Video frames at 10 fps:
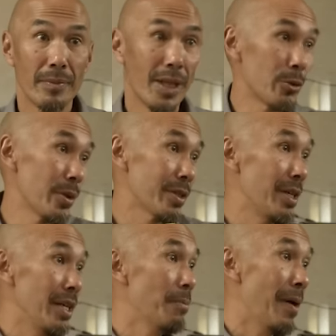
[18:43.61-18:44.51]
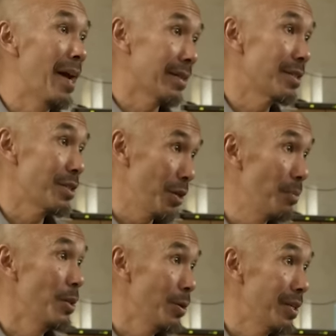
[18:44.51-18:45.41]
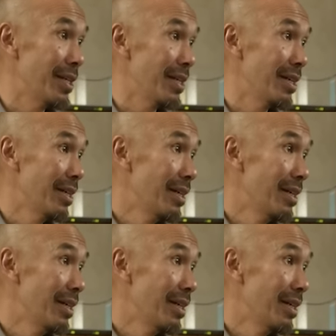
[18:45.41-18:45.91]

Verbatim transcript: That's what's going to impact this community.